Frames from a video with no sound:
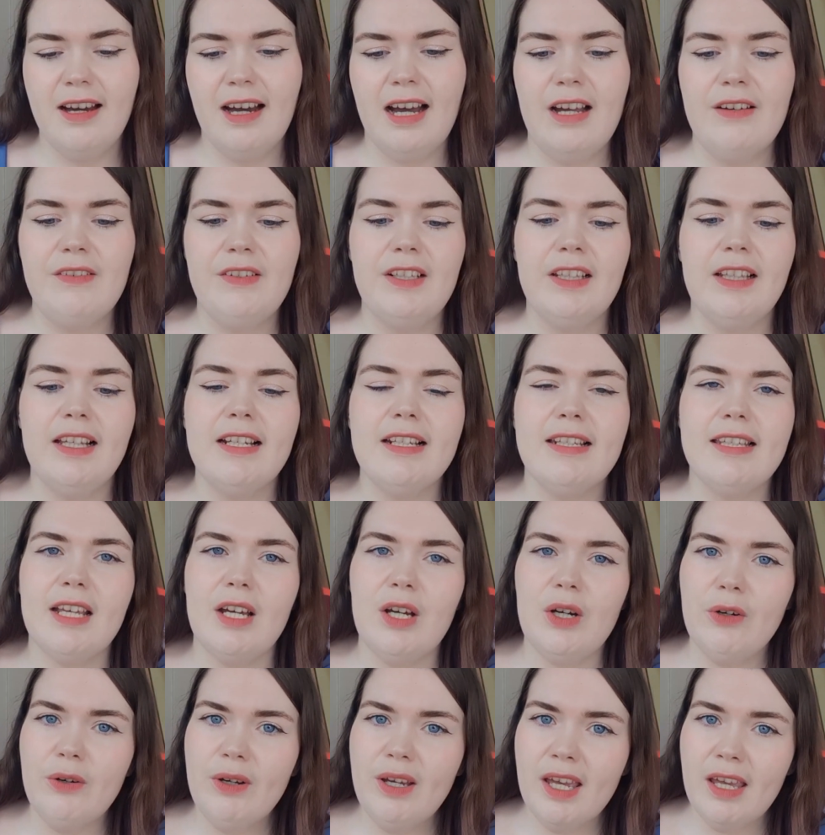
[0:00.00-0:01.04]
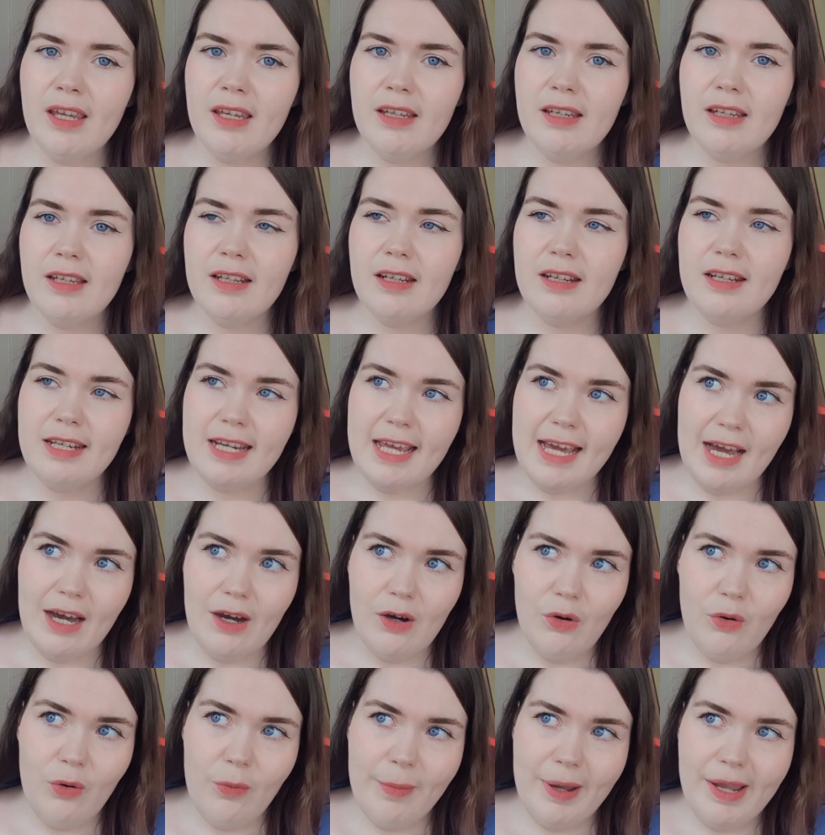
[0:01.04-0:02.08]
I realized that, okay,
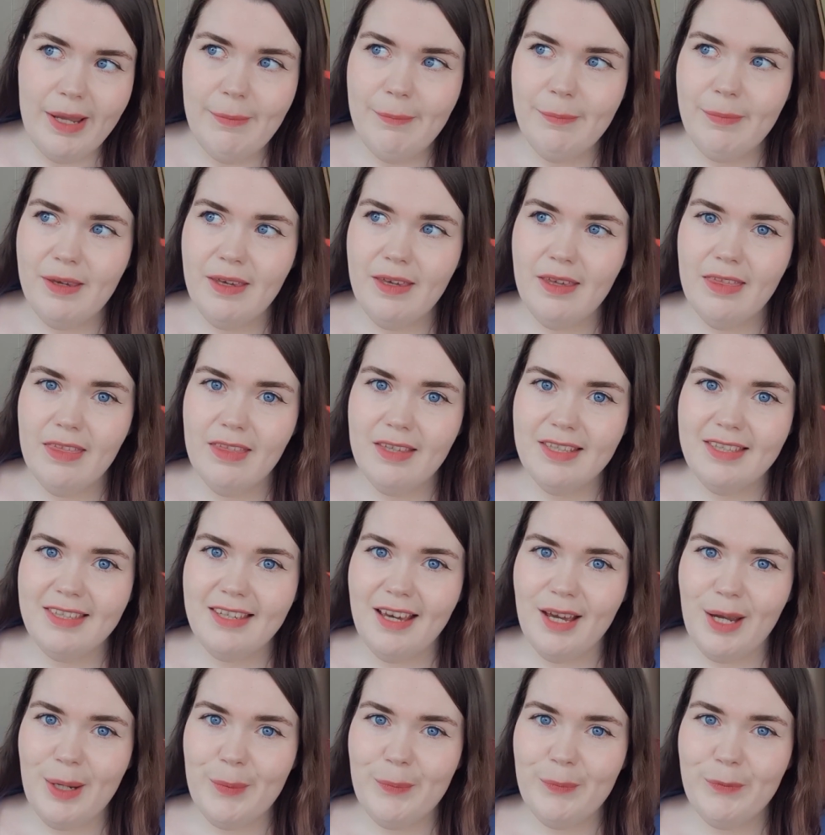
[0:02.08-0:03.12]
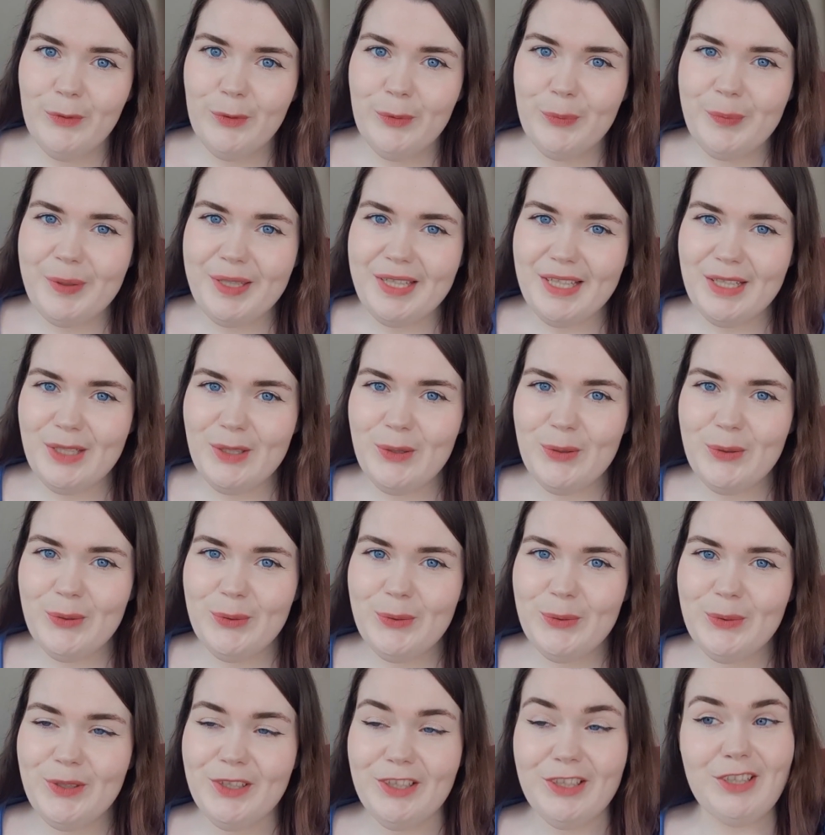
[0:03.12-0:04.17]
now might be the time for me
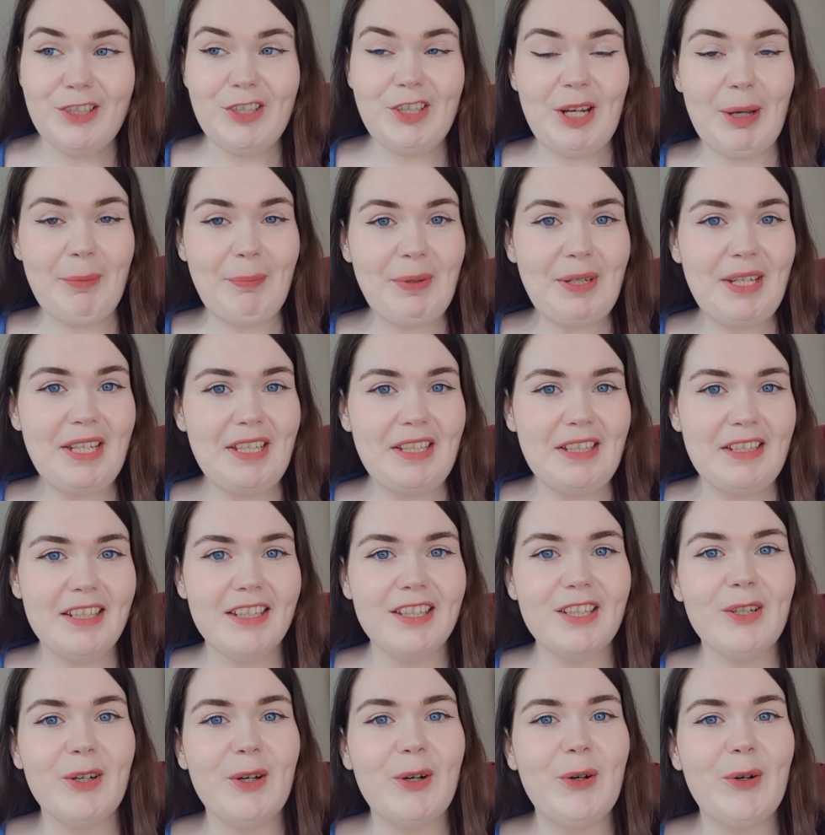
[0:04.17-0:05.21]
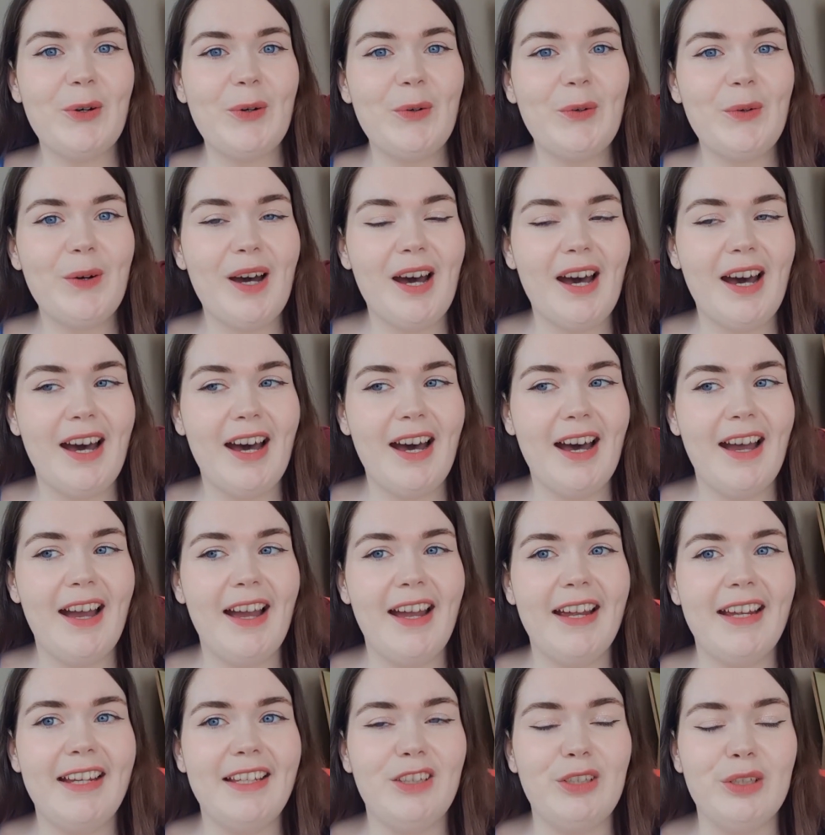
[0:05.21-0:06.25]
to learn Japanese. So
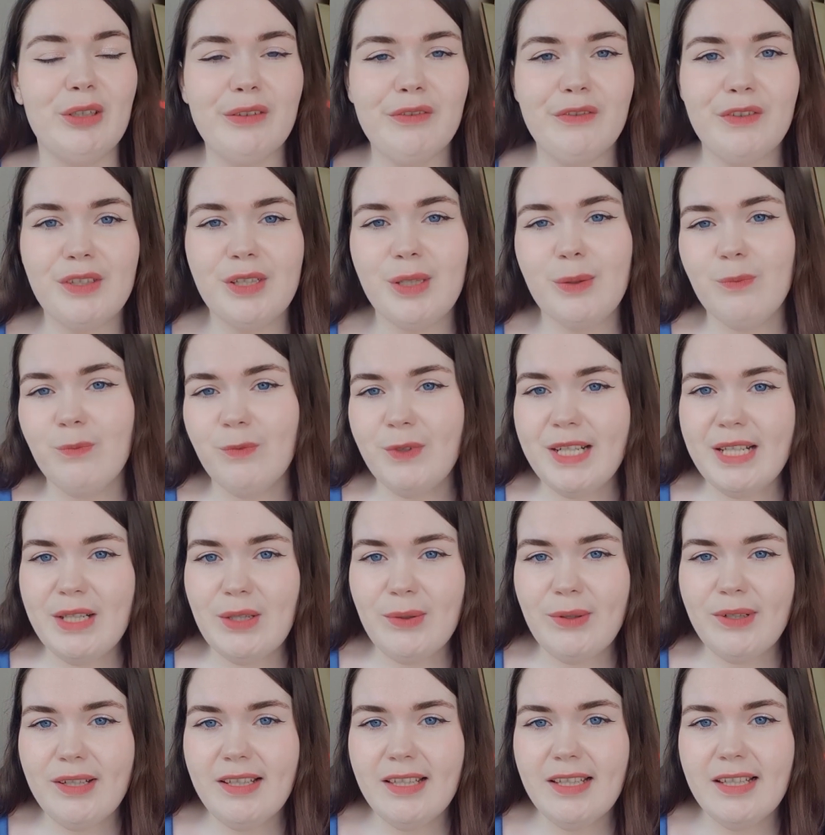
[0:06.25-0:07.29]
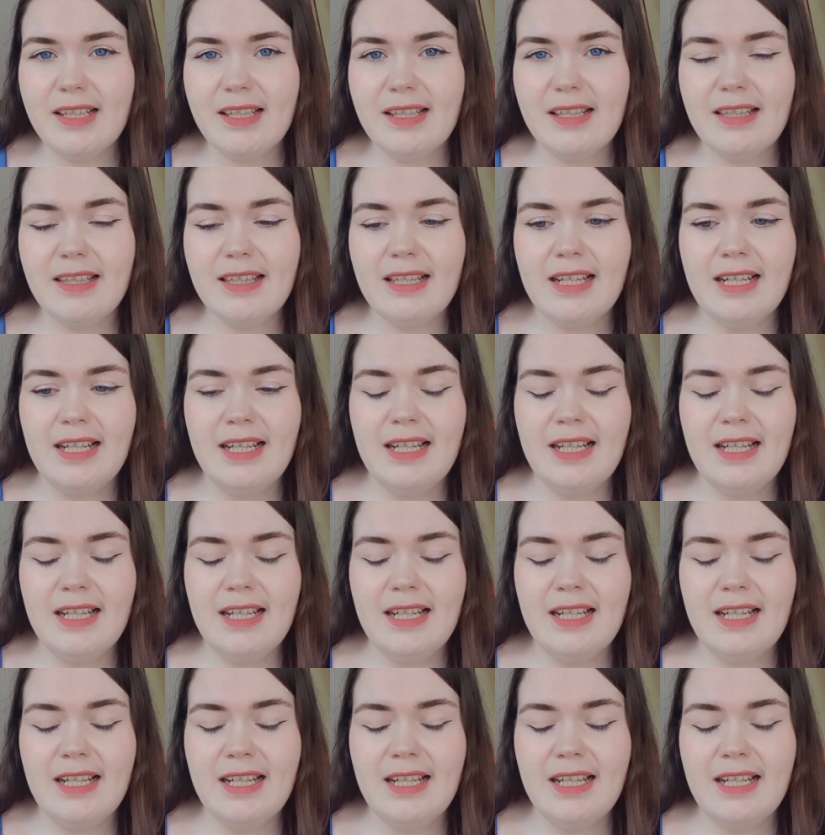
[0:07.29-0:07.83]
I looked for some resources.